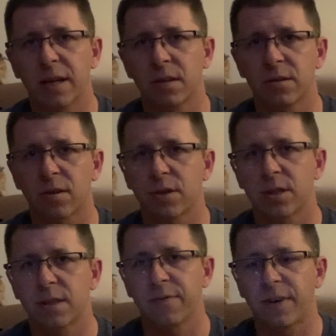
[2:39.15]
It
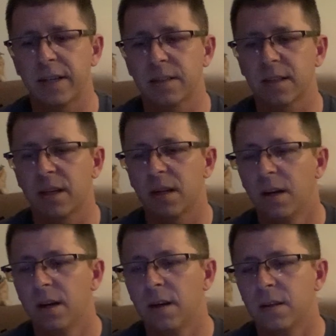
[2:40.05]
searches, it finds it,
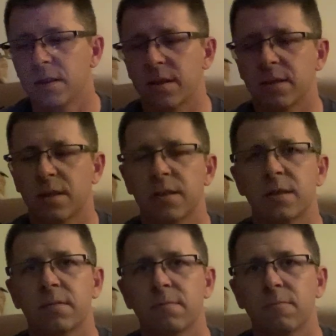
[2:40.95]
does
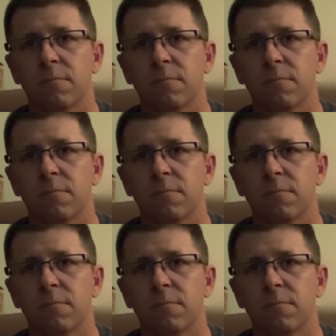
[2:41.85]
this